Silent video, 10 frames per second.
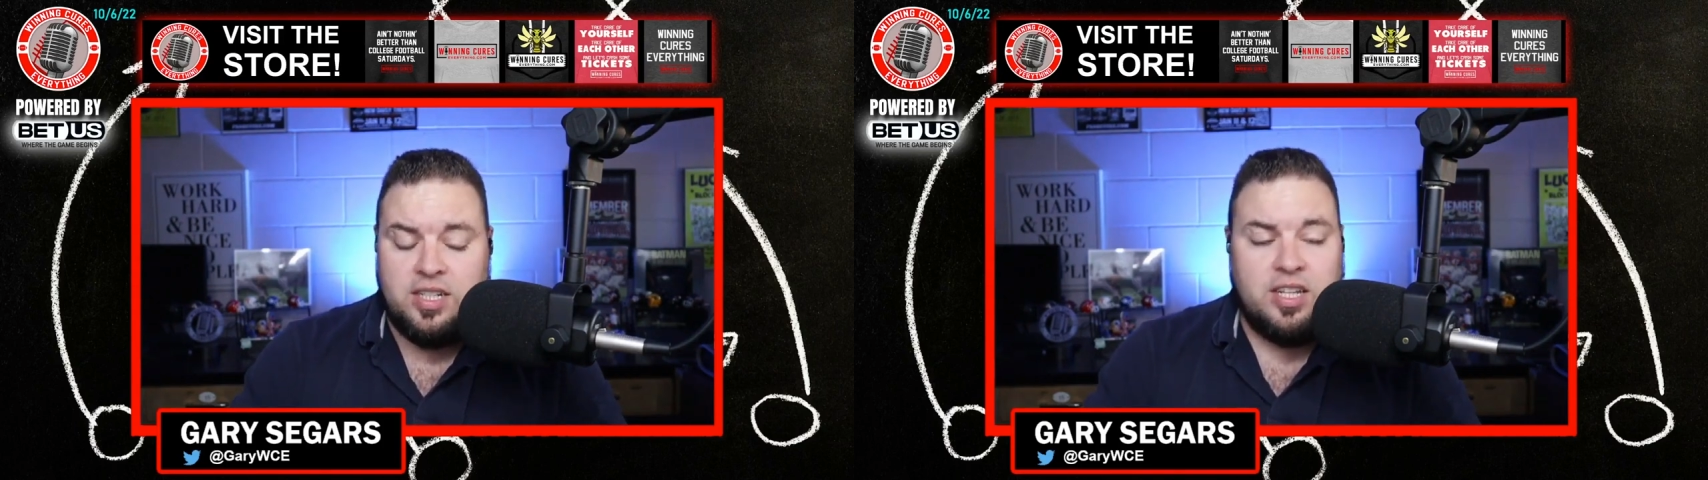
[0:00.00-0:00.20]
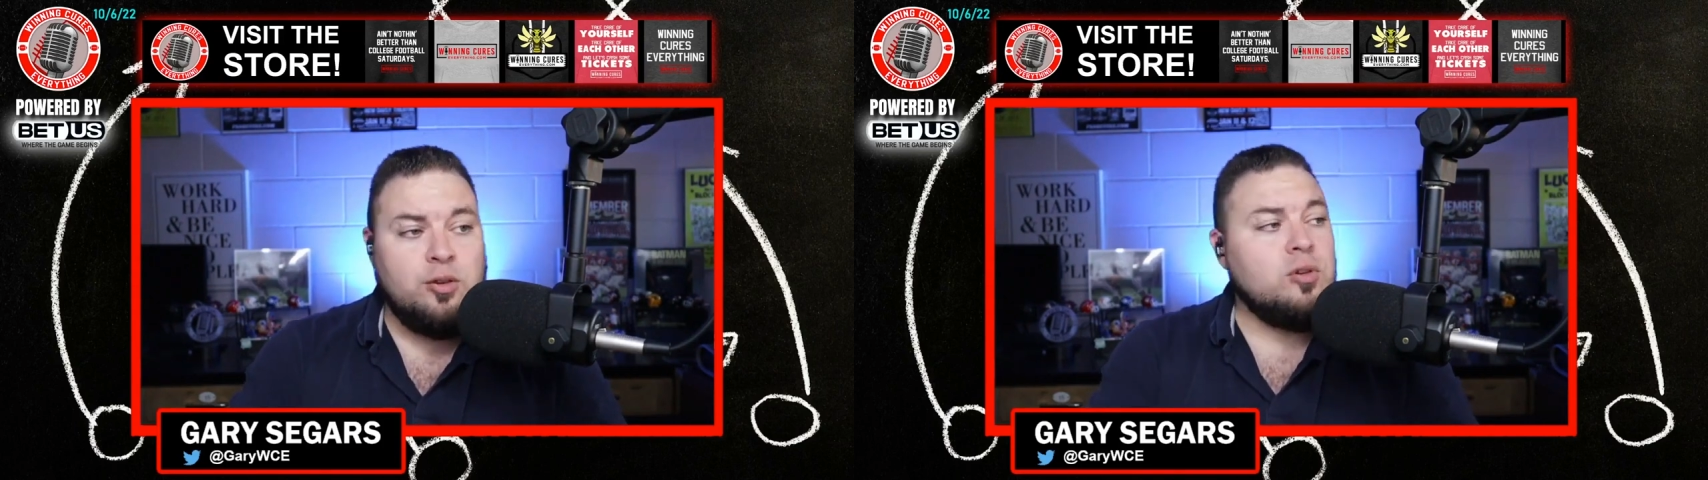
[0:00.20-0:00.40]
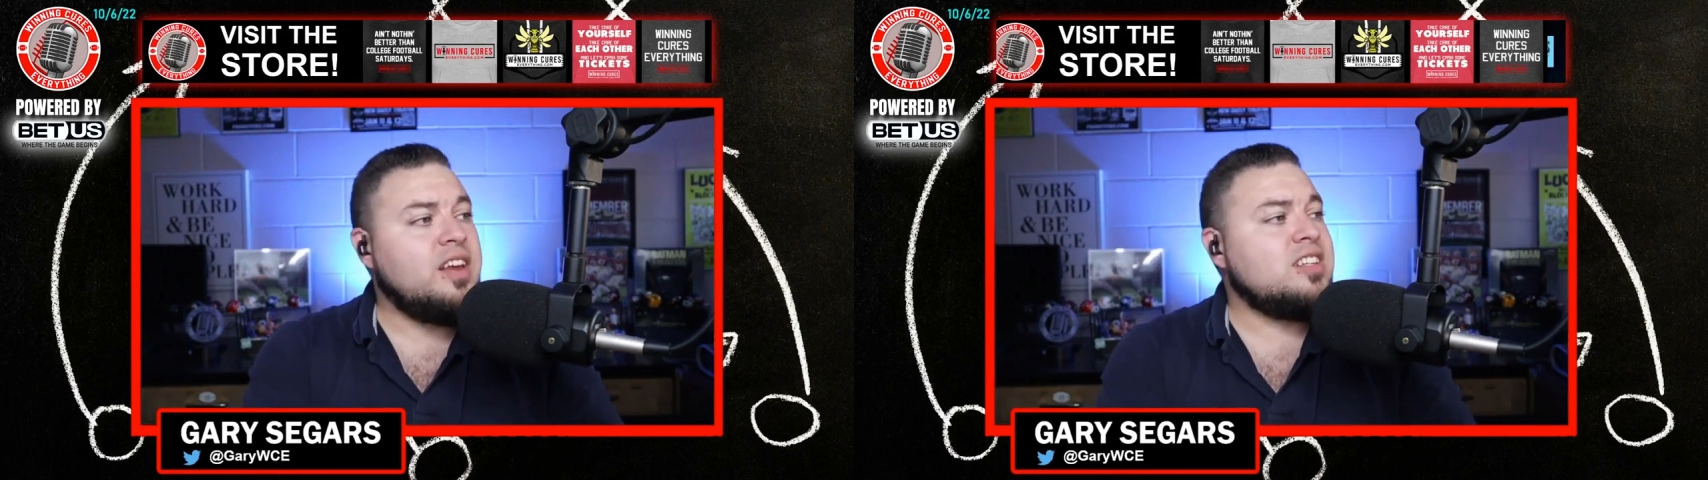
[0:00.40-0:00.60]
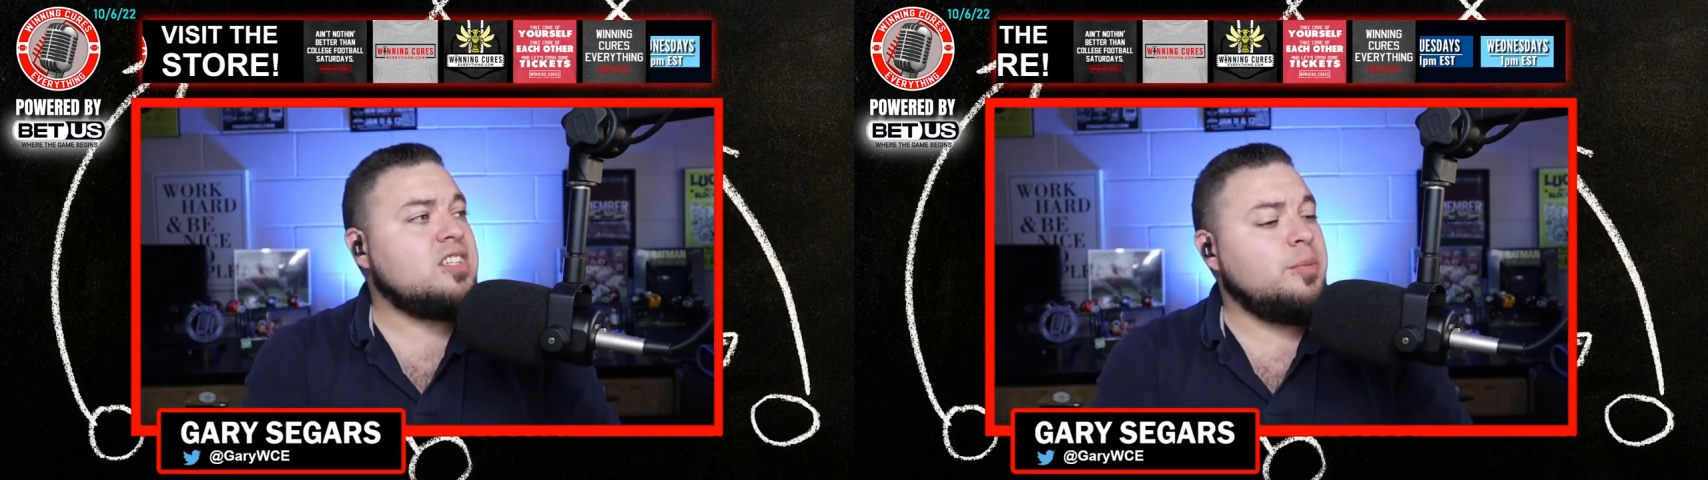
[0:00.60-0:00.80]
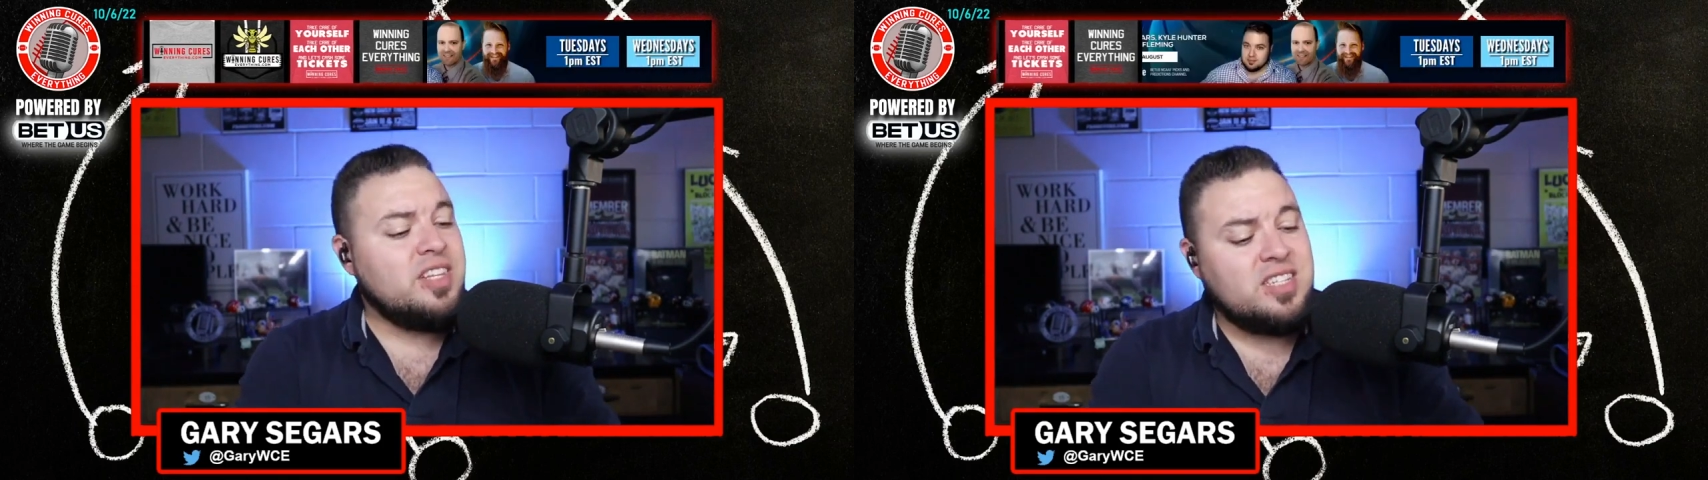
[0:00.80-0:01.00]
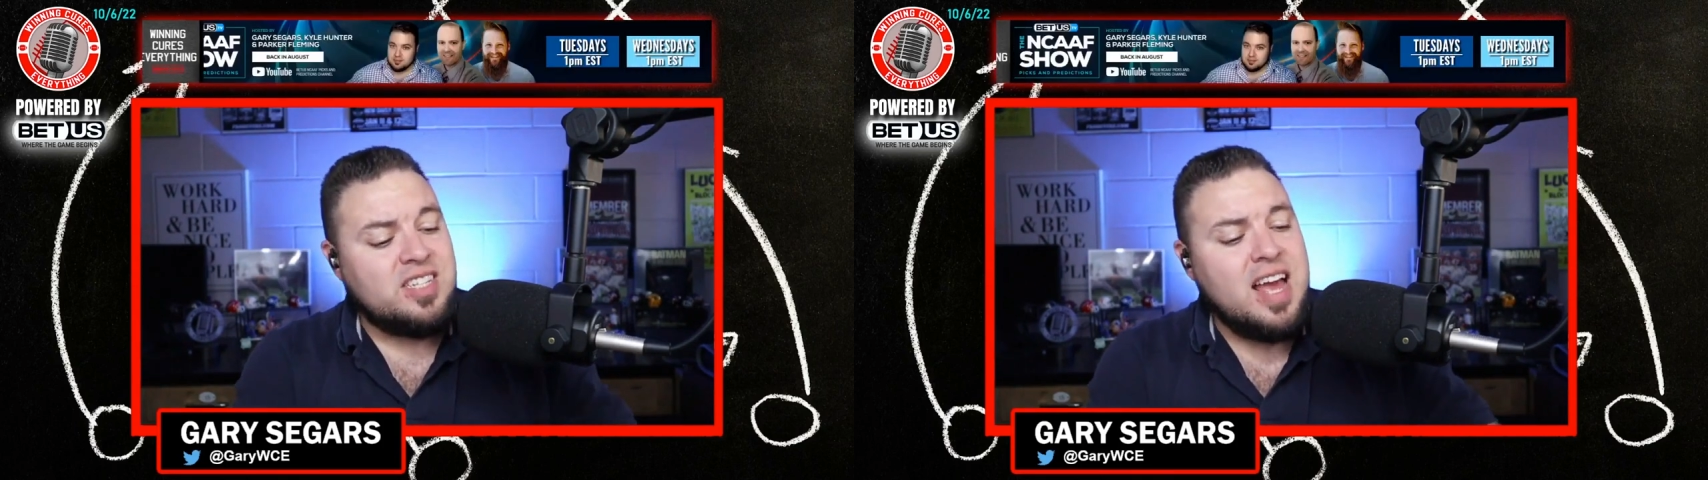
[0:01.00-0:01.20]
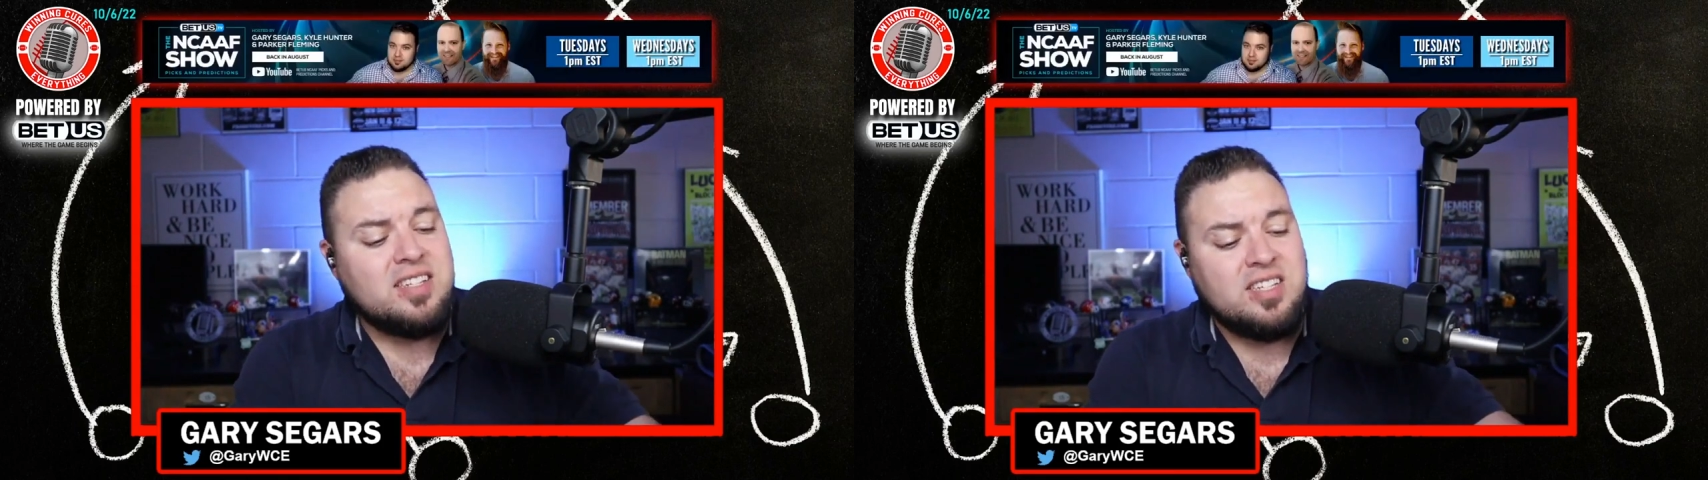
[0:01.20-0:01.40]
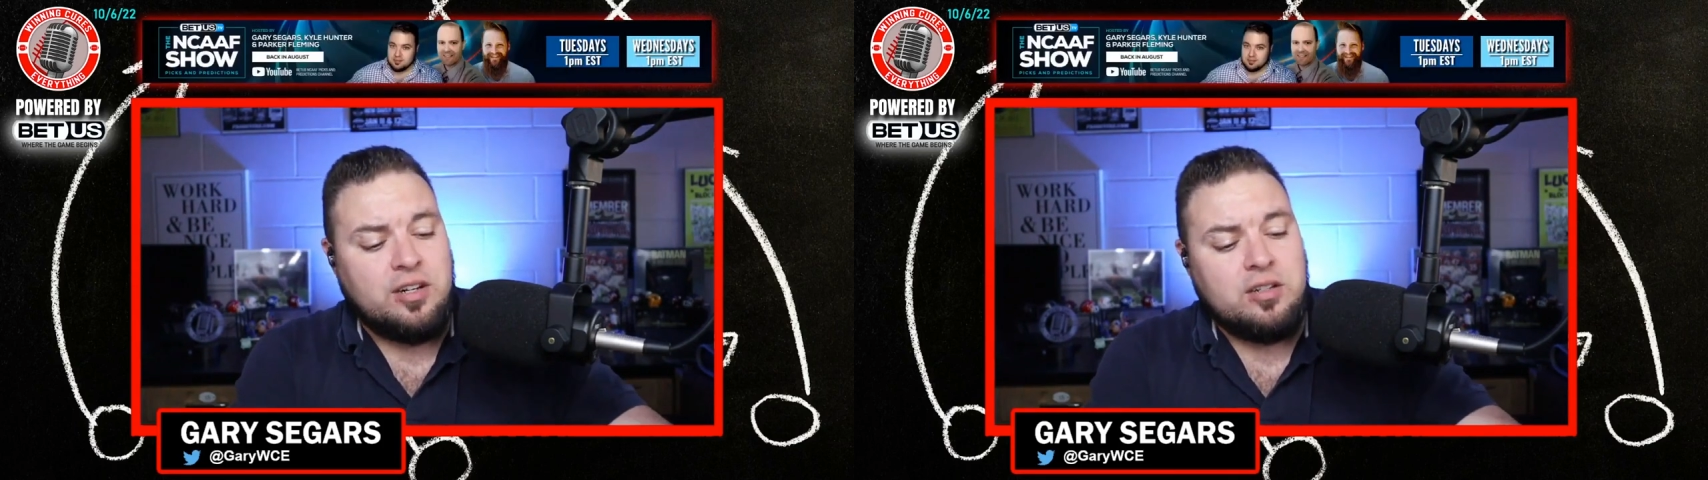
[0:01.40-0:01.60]
you look at some of these
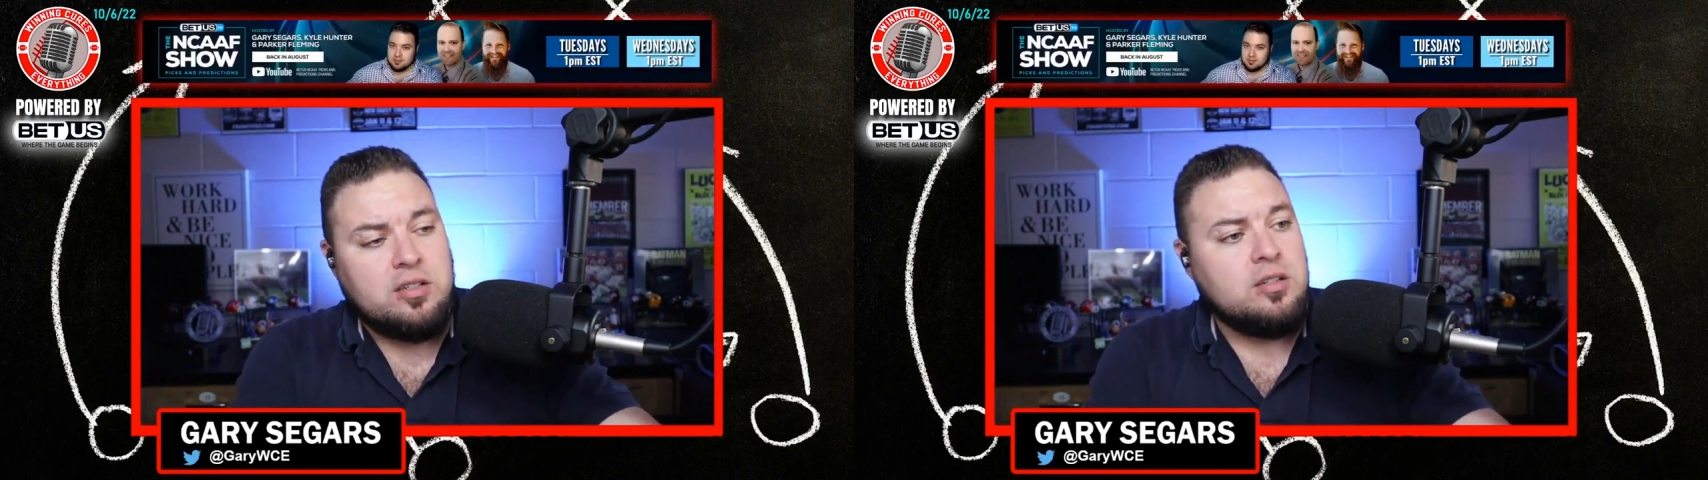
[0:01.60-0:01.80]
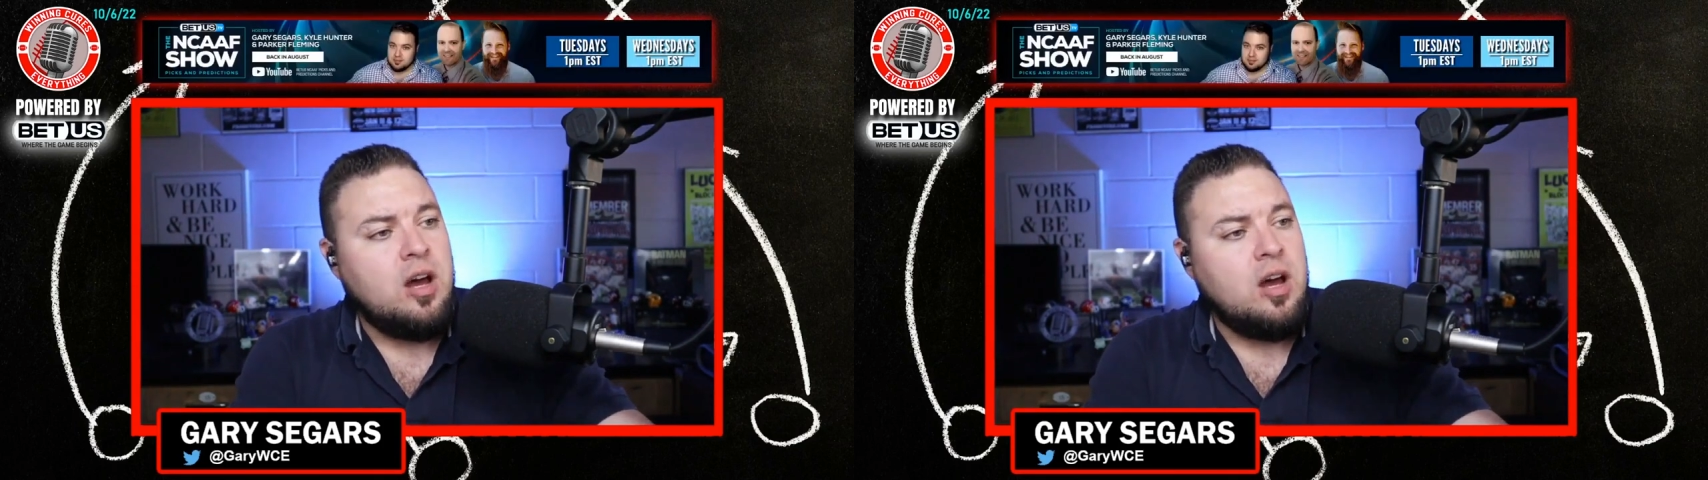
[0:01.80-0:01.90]
stats here,